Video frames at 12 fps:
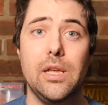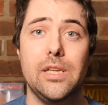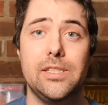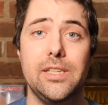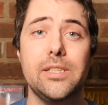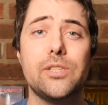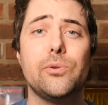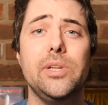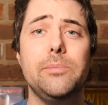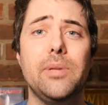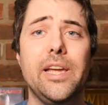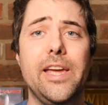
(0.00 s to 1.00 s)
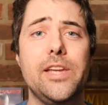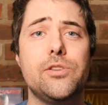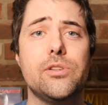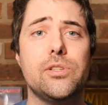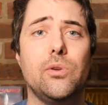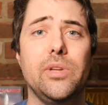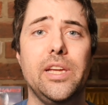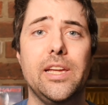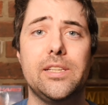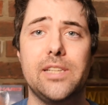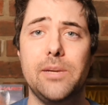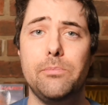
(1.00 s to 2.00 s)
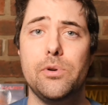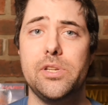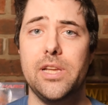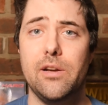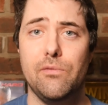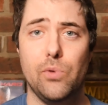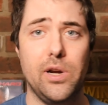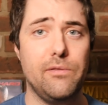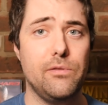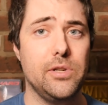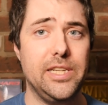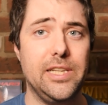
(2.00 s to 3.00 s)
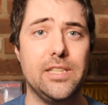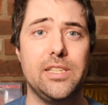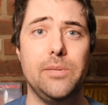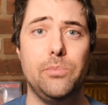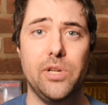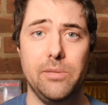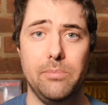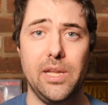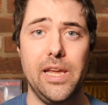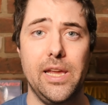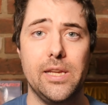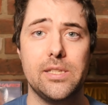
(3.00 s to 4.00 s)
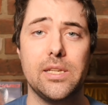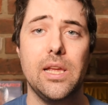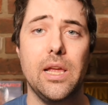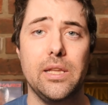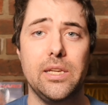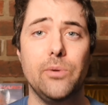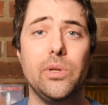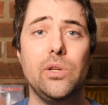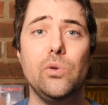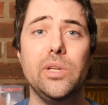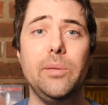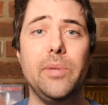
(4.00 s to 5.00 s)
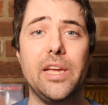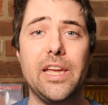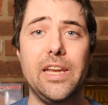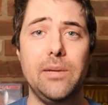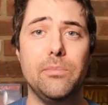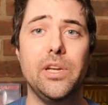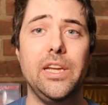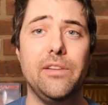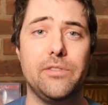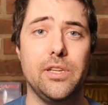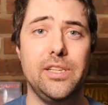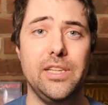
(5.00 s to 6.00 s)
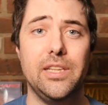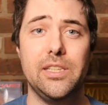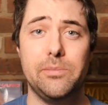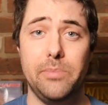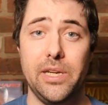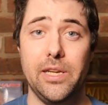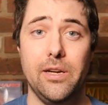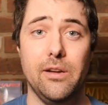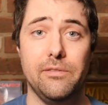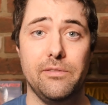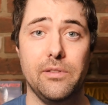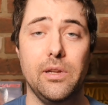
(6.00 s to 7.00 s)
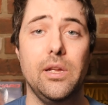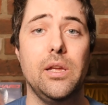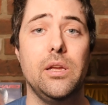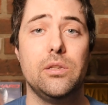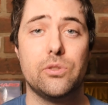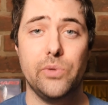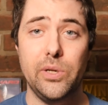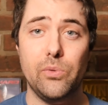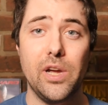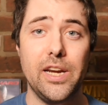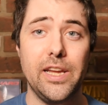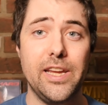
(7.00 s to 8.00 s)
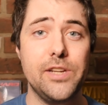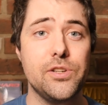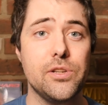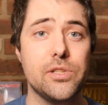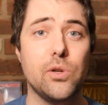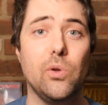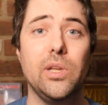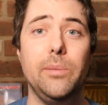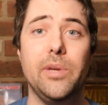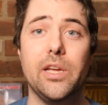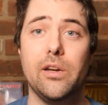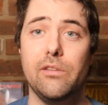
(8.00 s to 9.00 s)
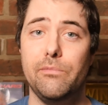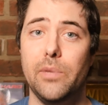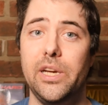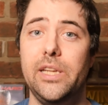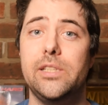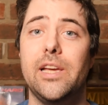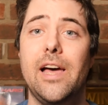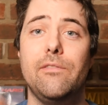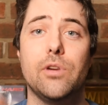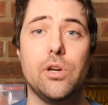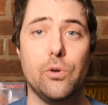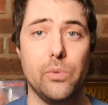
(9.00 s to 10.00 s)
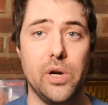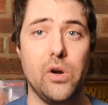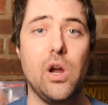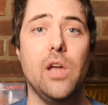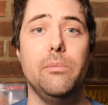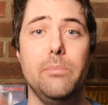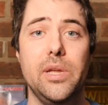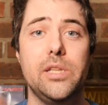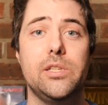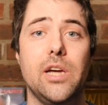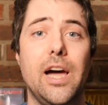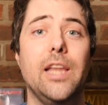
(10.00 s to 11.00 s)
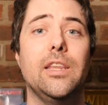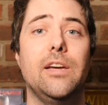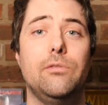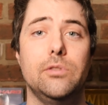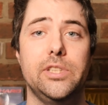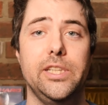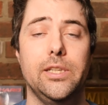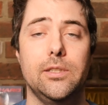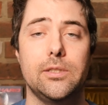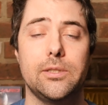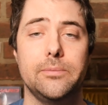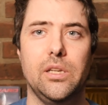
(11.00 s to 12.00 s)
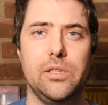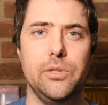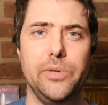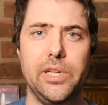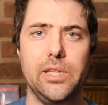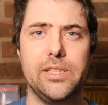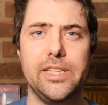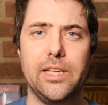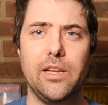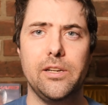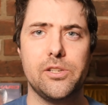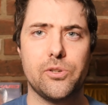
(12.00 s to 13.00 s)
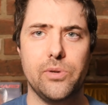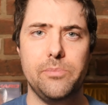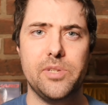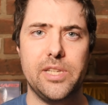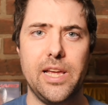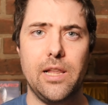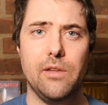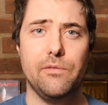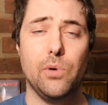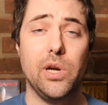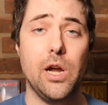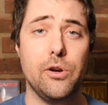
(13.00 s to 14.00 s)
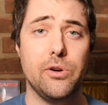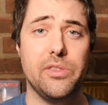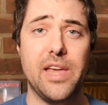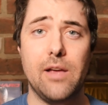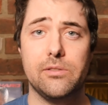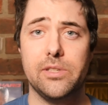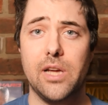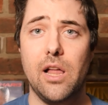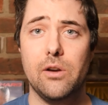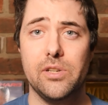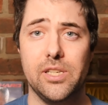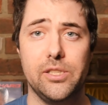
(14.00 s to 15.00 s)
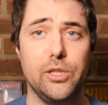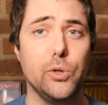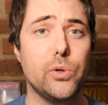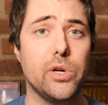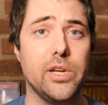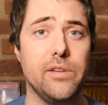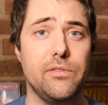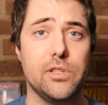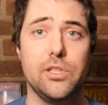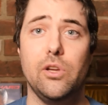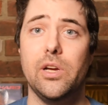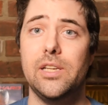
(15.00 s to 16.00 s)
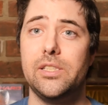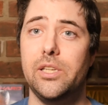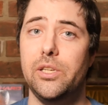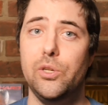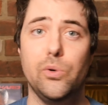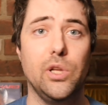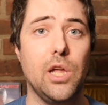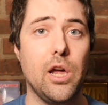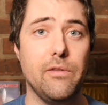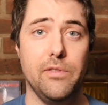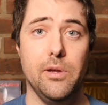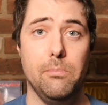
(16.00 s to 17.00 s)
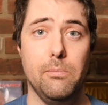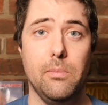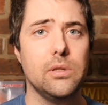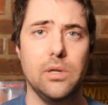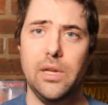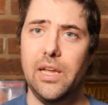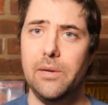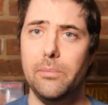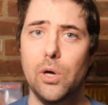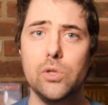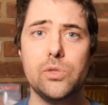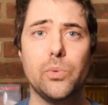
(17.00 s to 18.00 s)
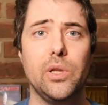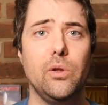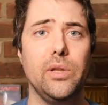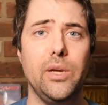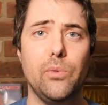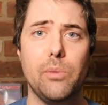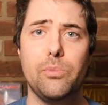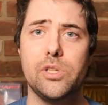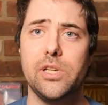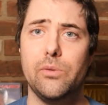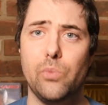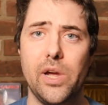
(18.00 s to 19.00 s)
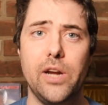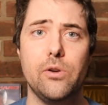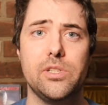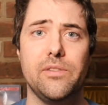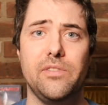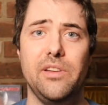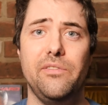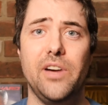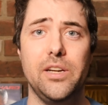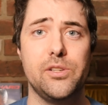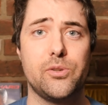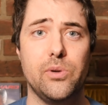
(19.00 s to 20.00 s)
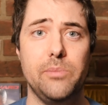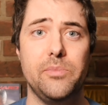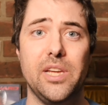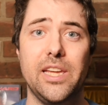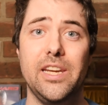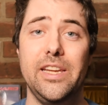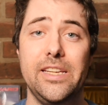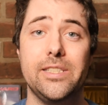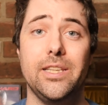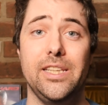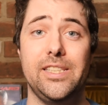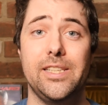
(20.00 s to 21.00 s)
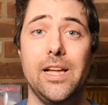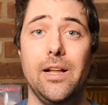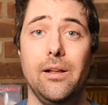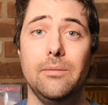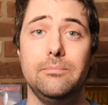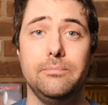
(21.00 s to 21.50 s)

Since screenplay agents only get 10% of whatever deals they put in place, they will only make any money if the deal is big enough. Screenwriting agents only make enough money to have a career on mid to high level deals. Doing a deal on a script sale of $100,000 is lucrative as long as they do a lot of them. And most will only represent writers if they find a script they can easily sell.